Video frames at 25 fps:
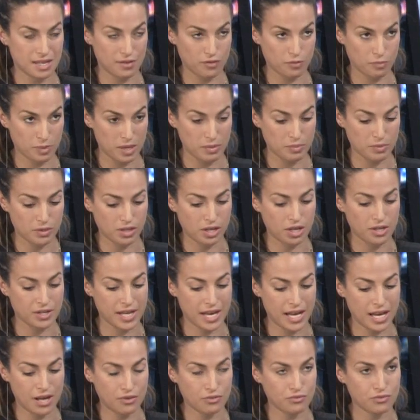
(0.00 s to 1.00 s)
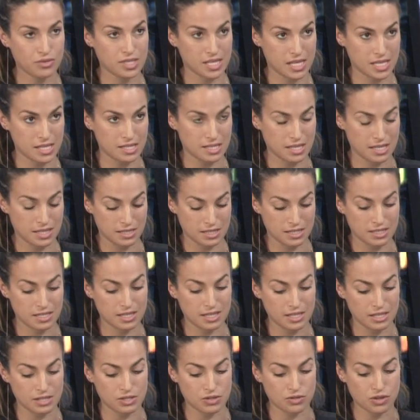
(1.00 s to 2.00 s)
of people are now resistant to
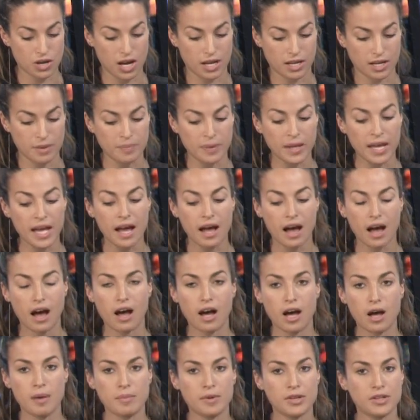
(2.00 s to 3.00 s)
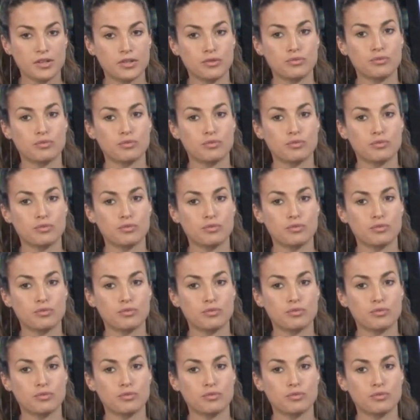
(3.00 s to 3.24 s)
this drug. The